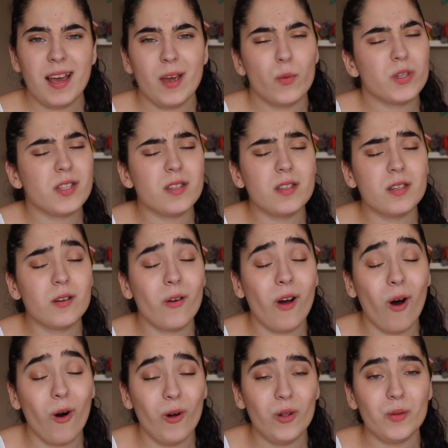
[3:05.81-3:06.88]
It wasn't too
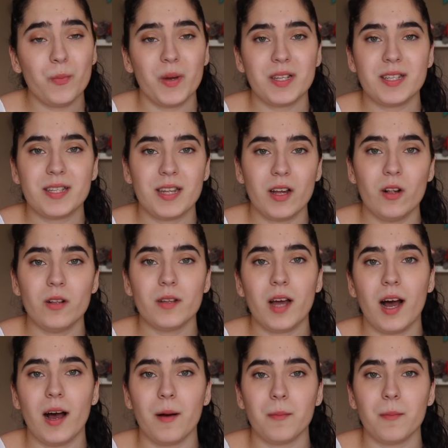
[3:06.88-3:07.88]
cold, but still